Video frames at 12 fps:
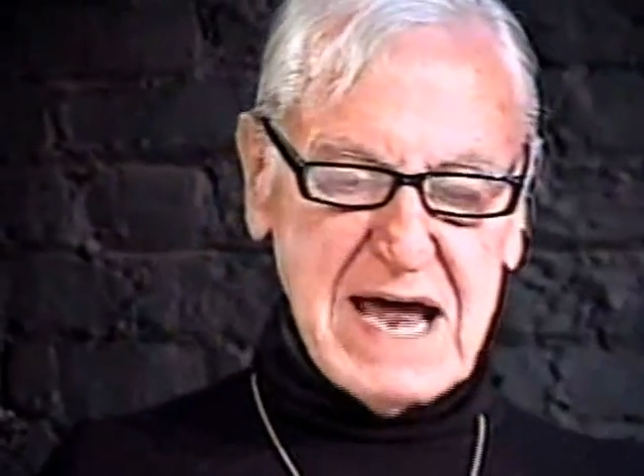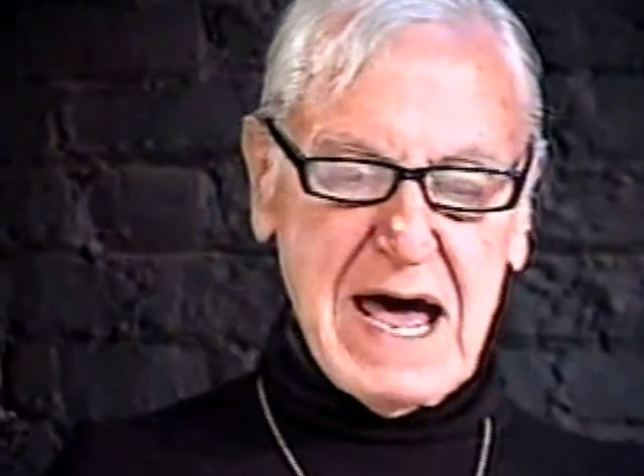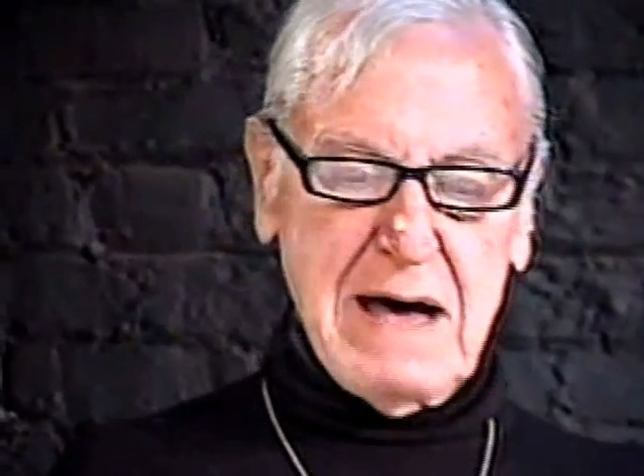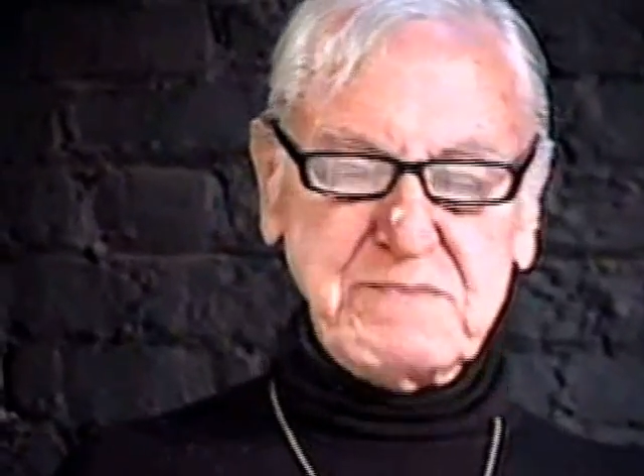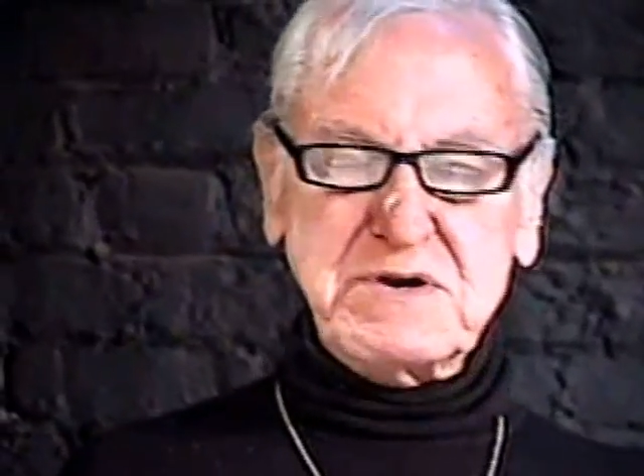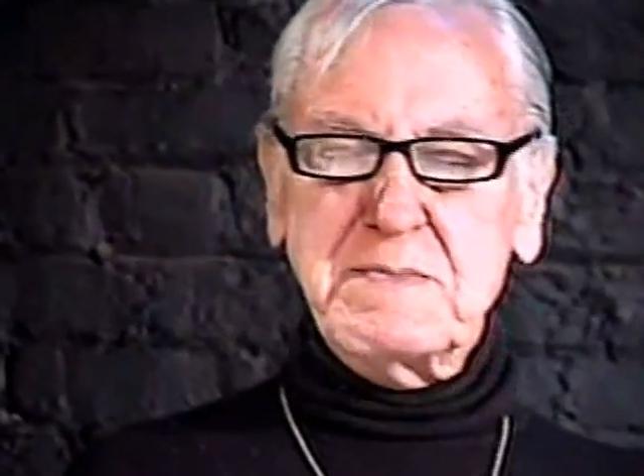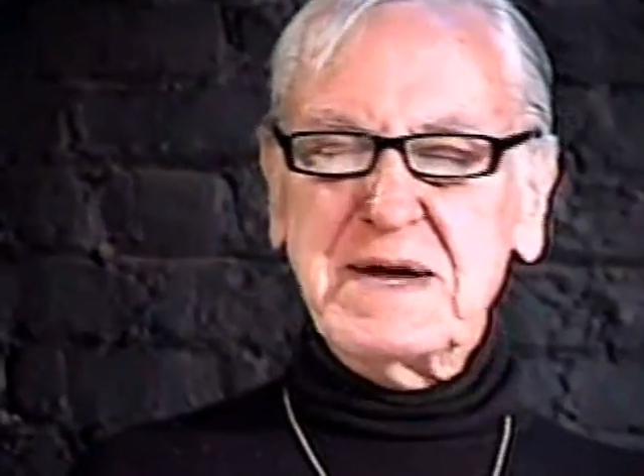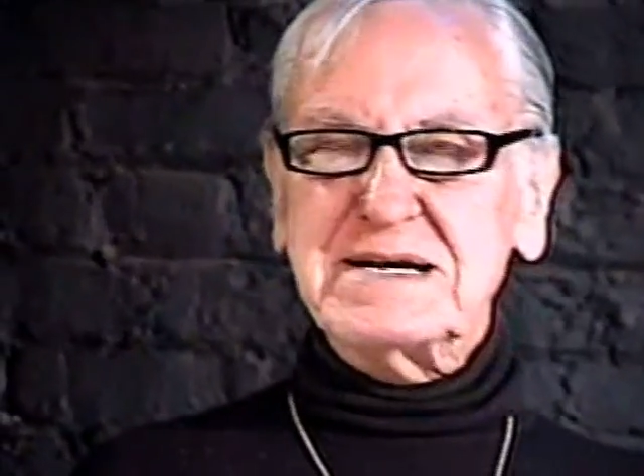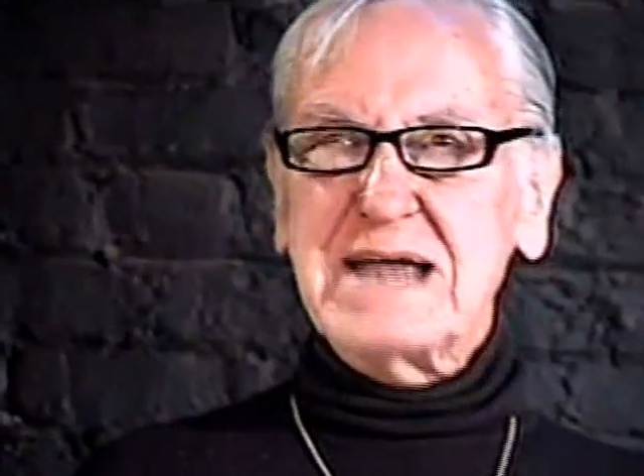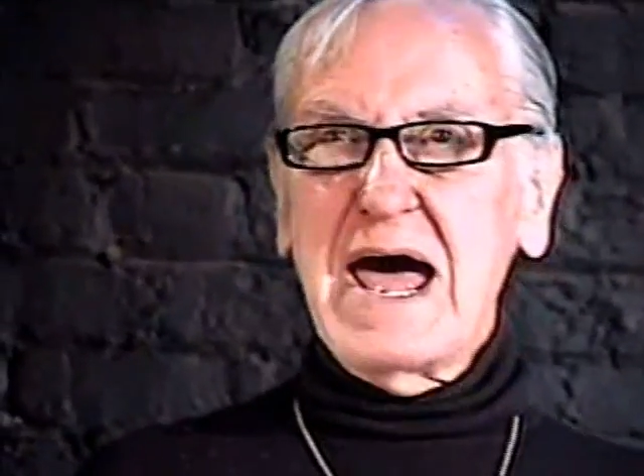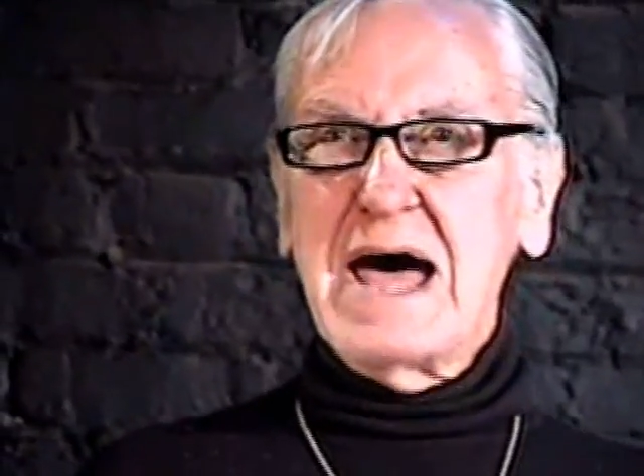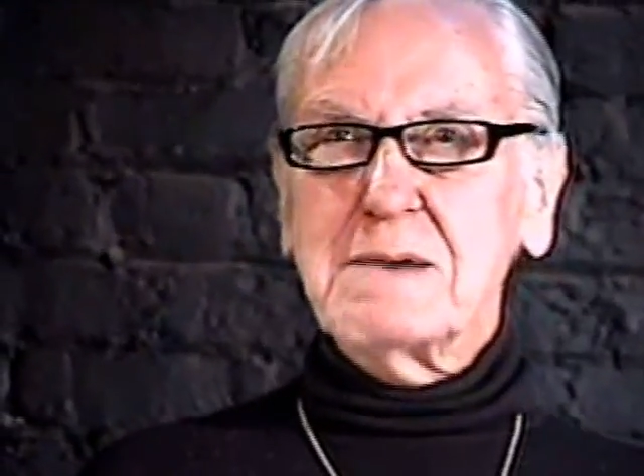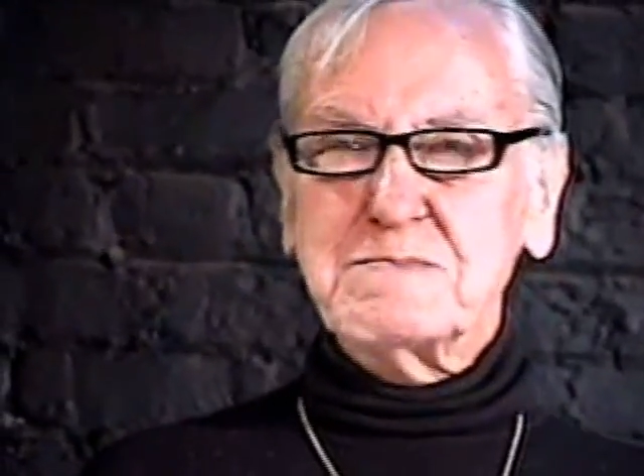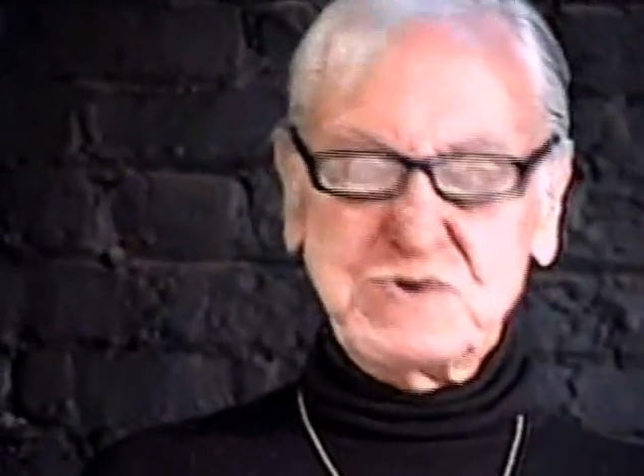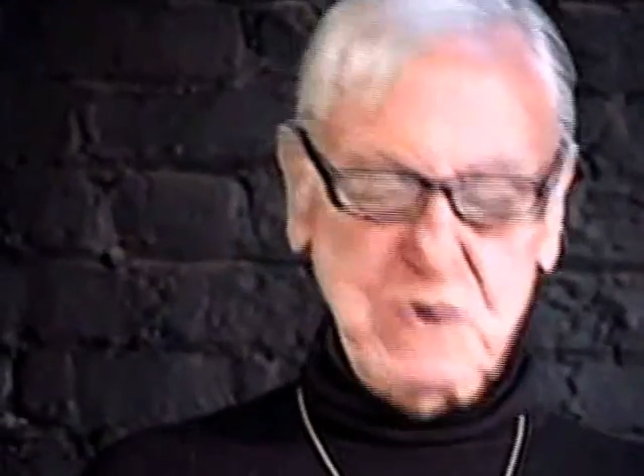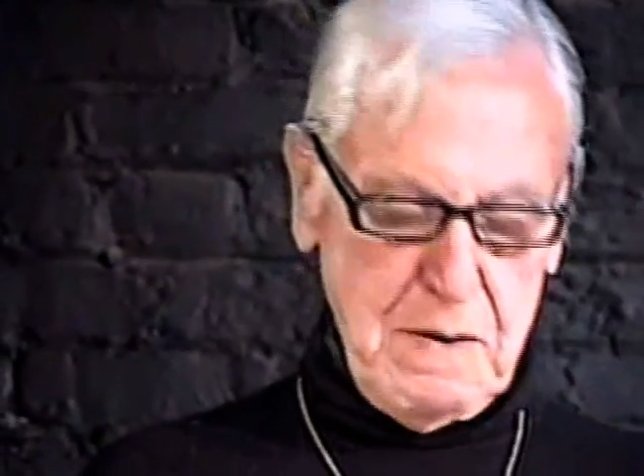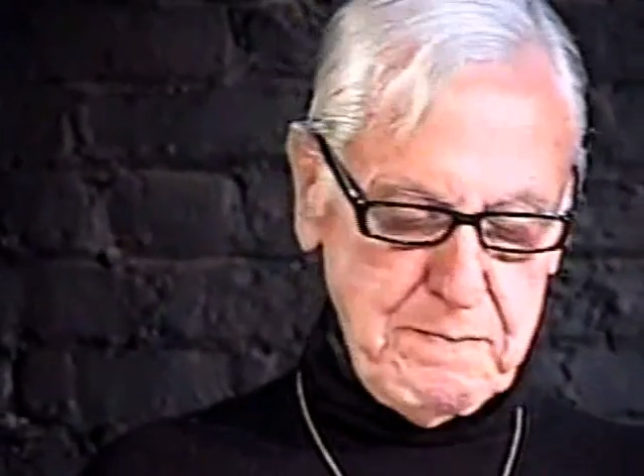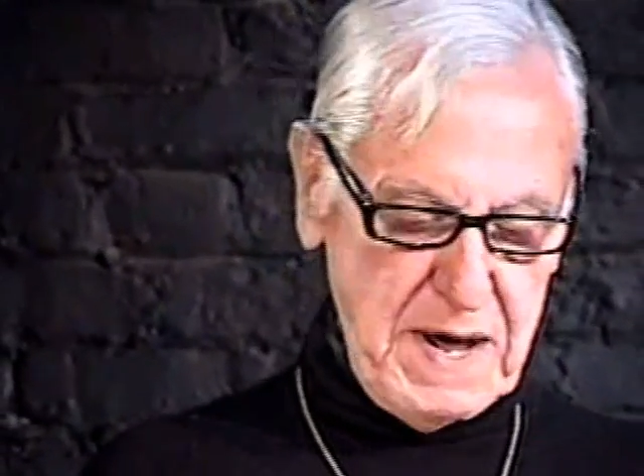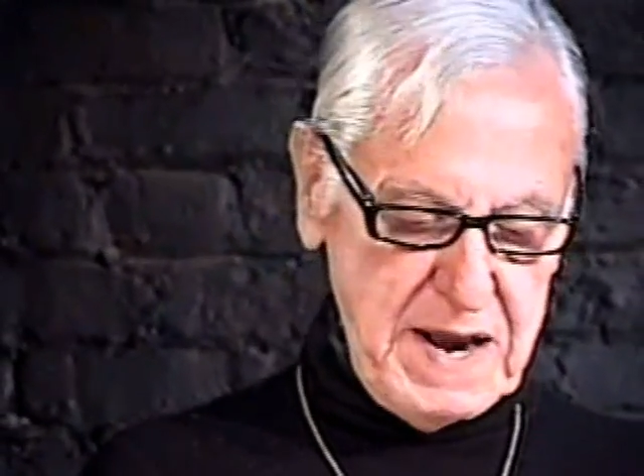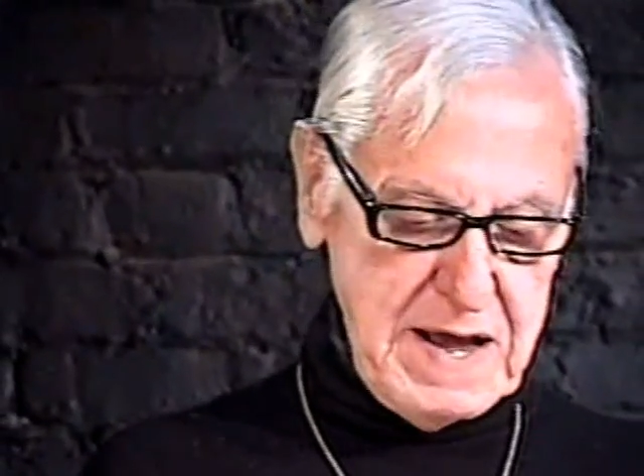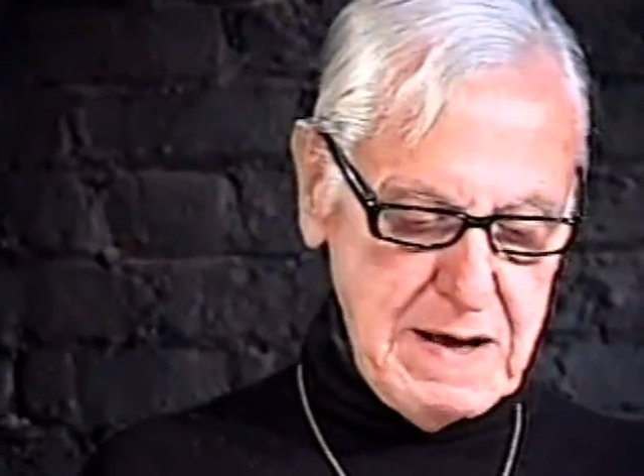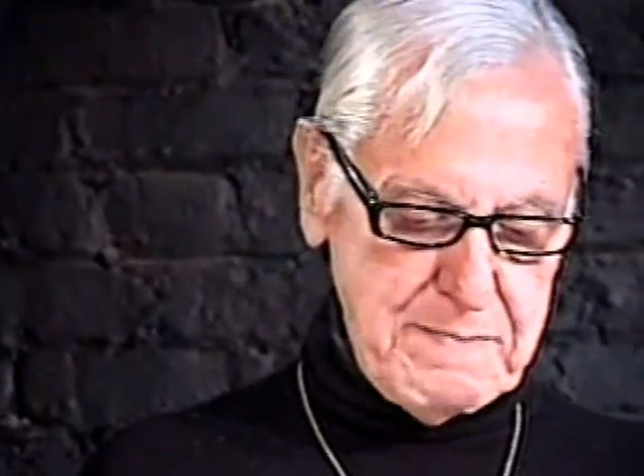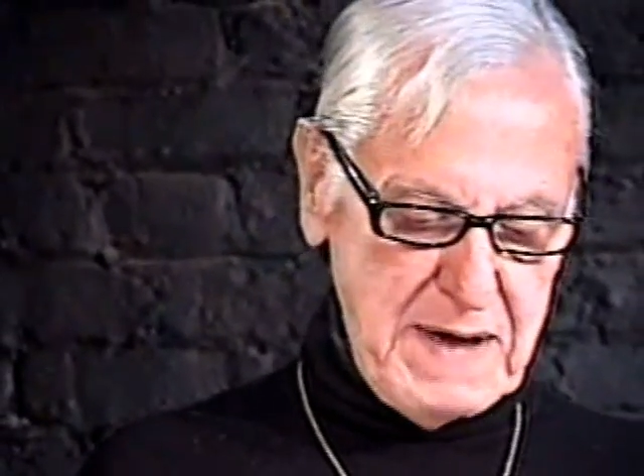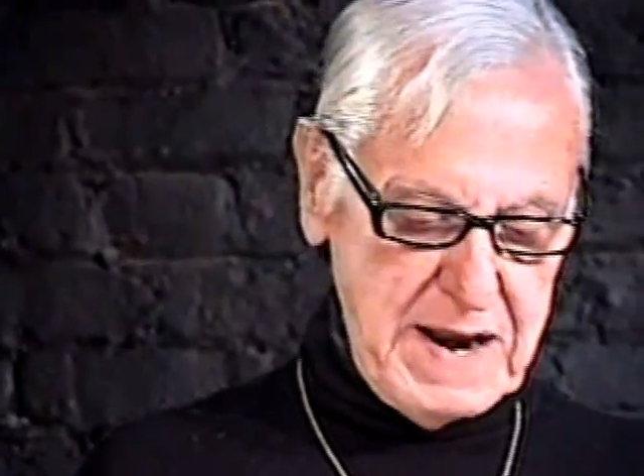damned to a
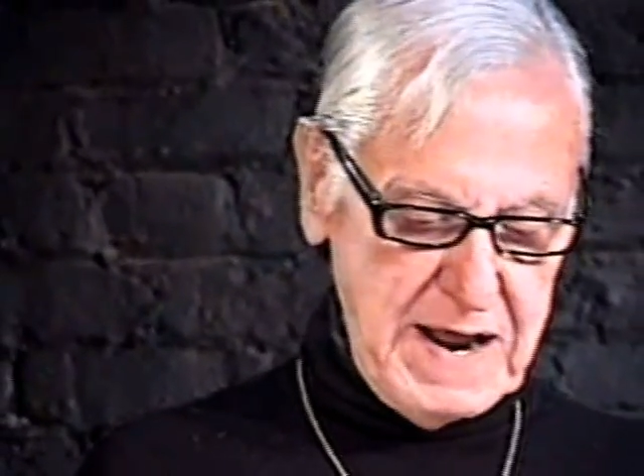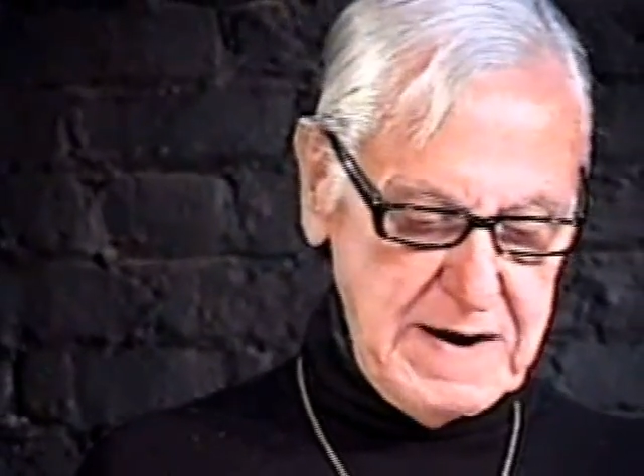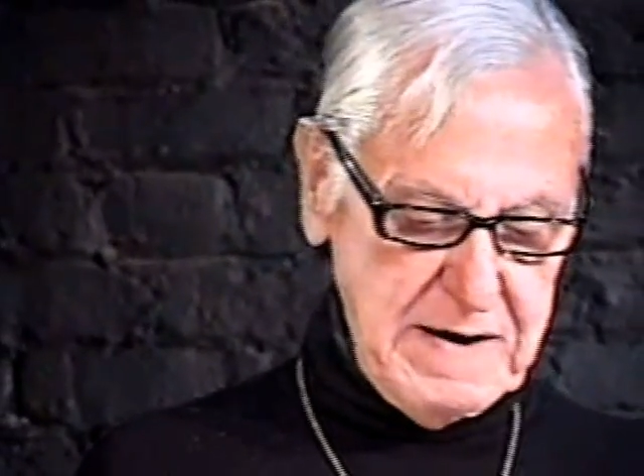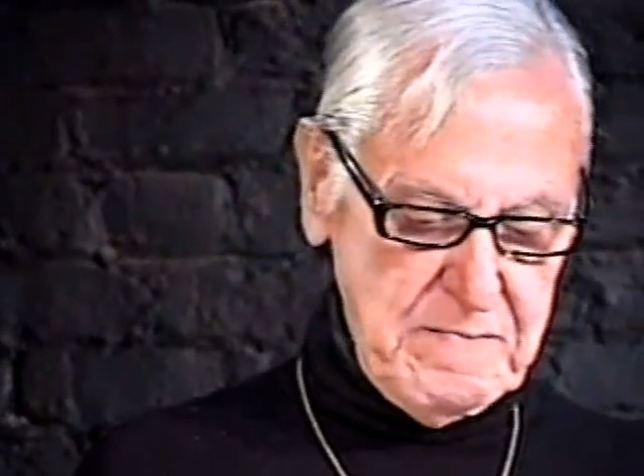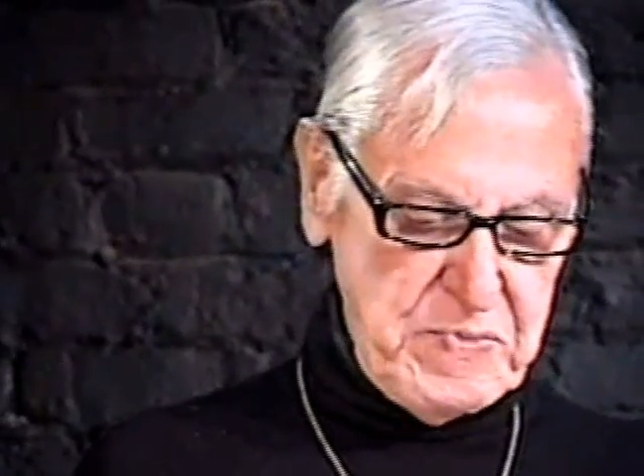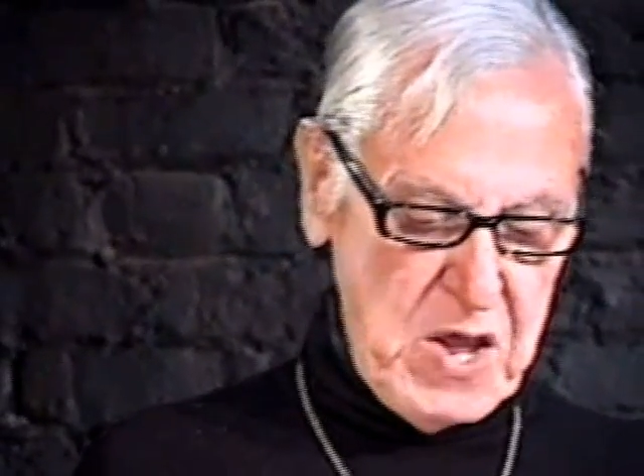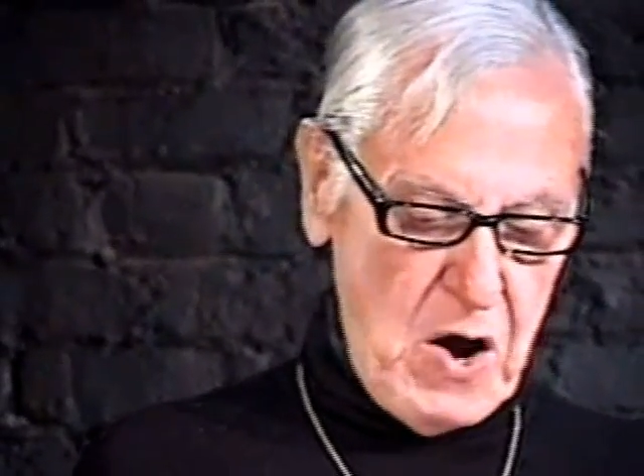budding,